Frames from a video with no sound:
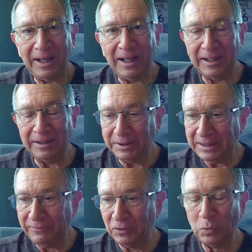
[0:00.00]
And
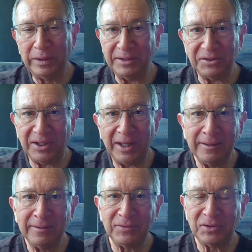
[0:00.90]
even with
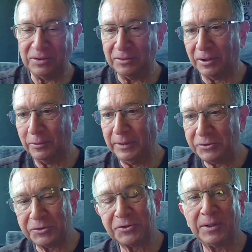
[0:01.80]
incentives and low
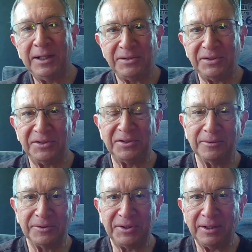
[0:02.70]
interest rates, et
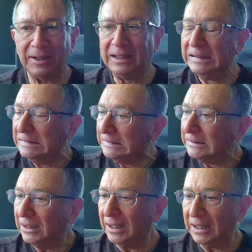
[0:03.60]
cetera,
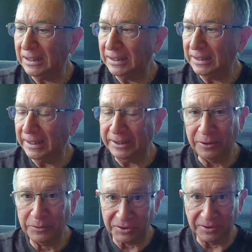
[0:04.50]
and
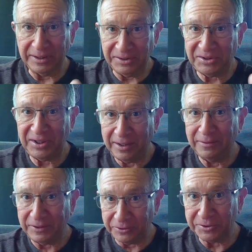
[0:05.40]
those are
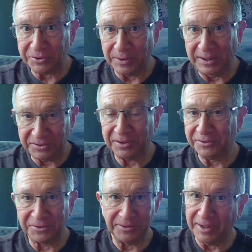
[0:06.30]
incentive interest rates.
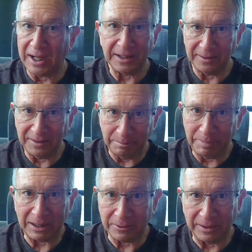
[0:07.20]
Those are not the
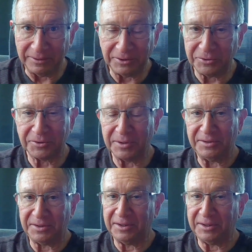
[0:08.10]
background interest rates.